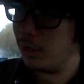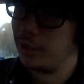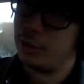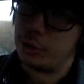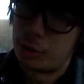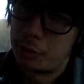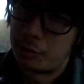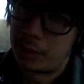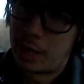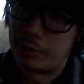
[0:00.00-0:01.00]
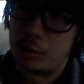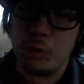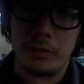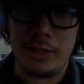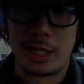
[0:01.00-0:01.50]
like kind of like having
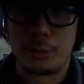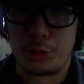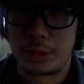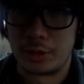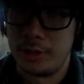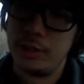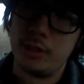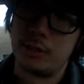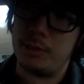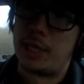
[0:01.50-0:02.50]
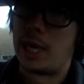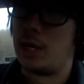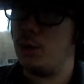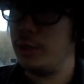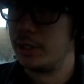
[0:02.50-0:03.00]
all of these abstract ideas about
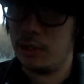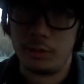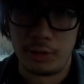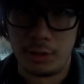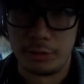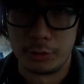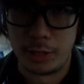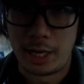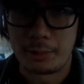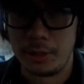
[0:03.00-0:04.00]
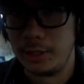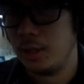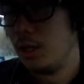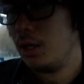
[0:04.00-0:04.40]
how we can live our lives more happily,